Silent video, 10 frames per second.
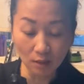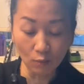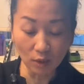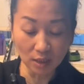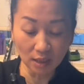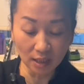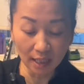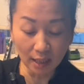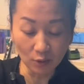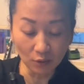When you see
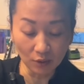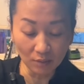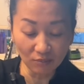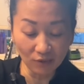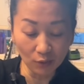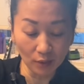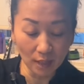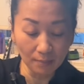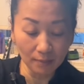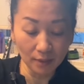that all of them float
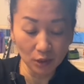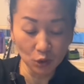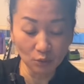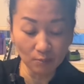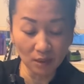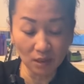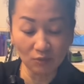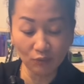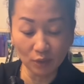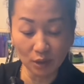up, it should be
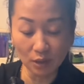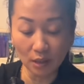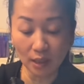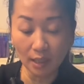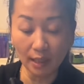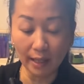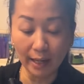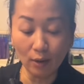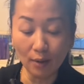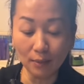fully cooked. And
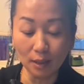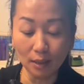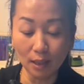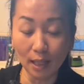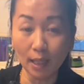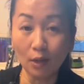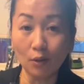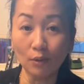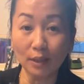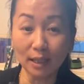now I'm gonna take
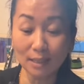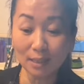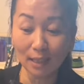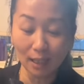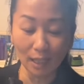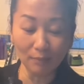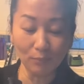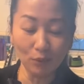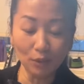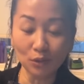all this and
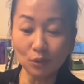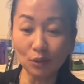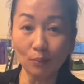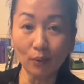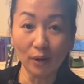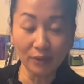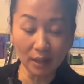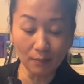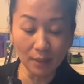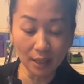put into the broth that
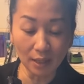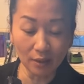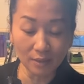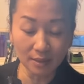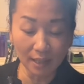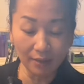I'm making on the side